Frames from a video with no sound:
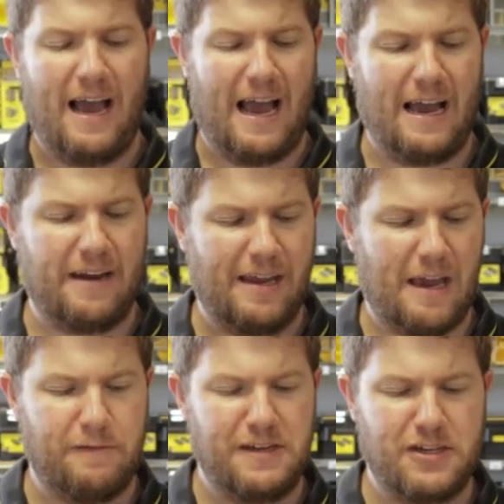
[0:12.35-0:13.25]
and
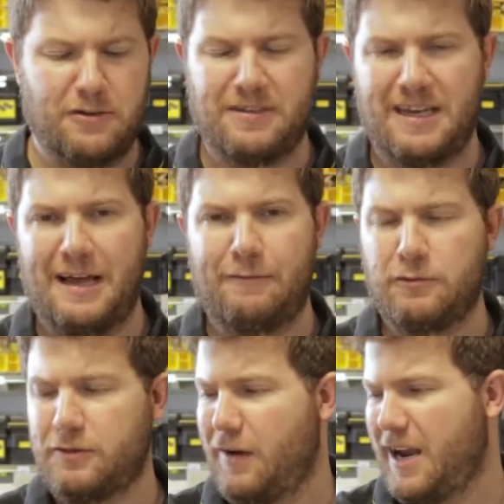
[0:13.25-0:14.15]
heavy duty
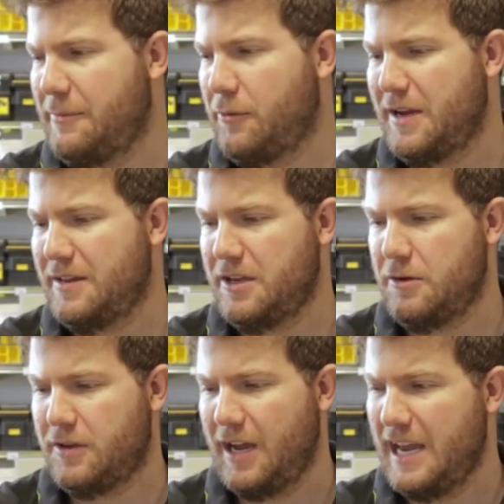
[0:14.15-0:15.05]
levels available in
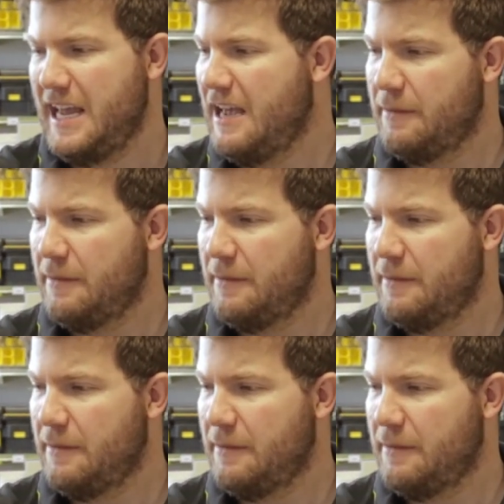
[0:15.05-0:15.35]
the UK.